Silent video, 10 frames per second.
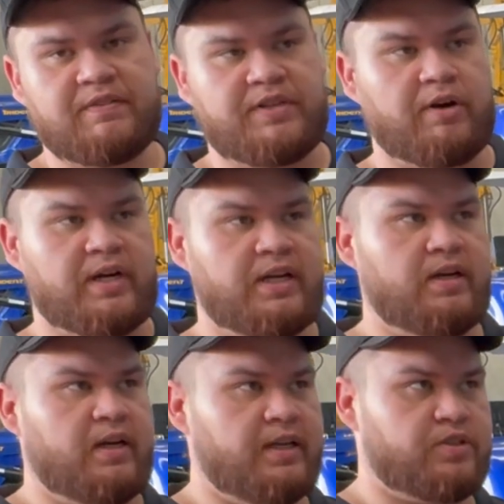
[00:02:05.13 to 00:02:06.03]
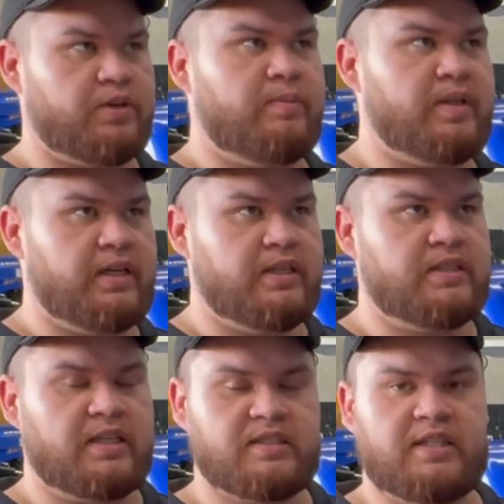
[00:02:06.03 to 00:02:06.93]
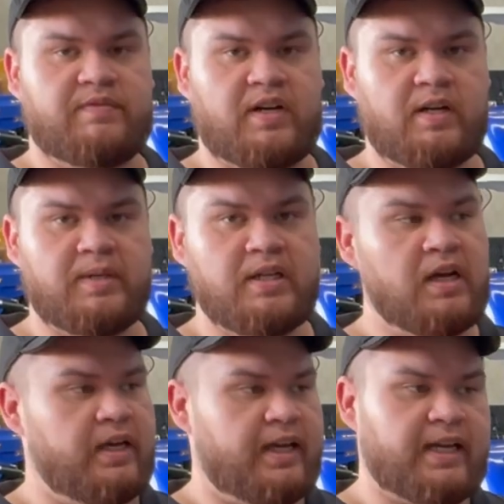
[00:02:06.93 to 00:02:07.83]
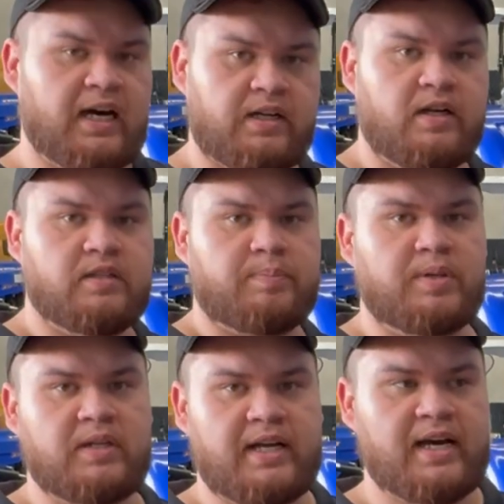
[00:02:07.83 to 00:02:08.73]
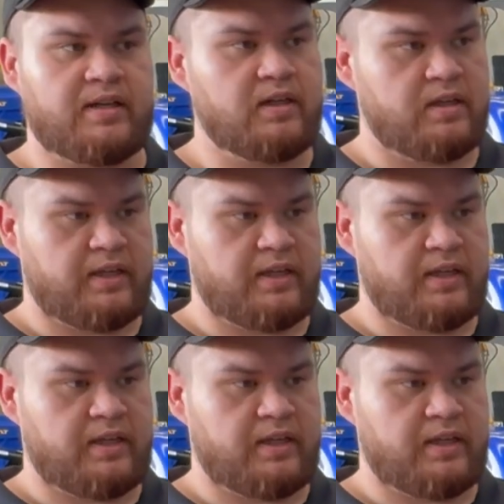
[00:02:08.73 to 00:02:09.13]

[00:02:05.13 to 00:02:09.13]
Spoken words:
if you're in an extremely dusty environment, it can't hurt to pull it out,